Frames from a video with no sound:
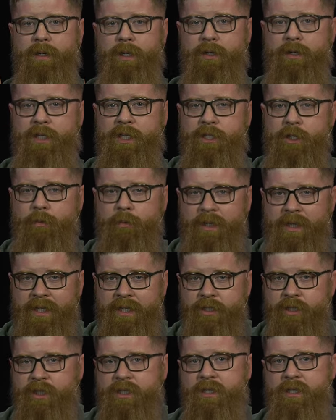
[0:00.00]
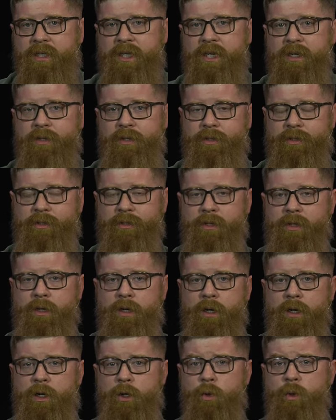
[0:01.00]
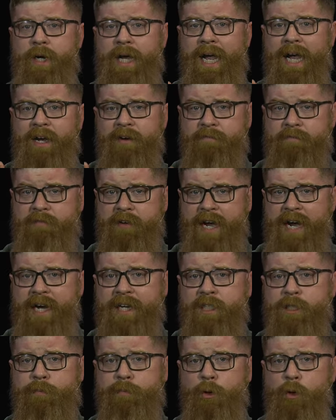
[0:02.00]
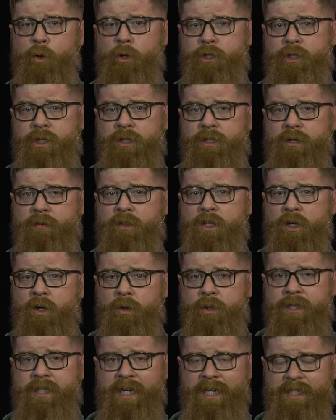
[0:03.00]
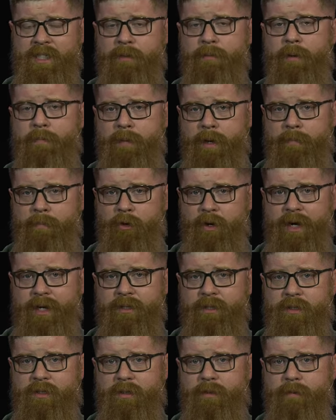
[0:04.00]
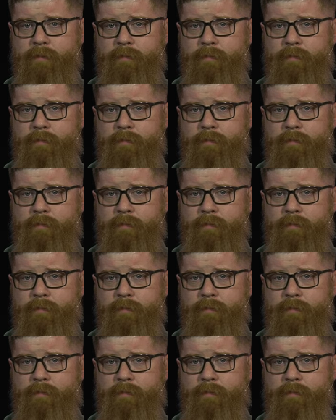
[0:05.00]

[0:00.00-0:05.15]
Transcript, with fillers: These are religious leaders who would have had vast portions of the Old Testament memorized.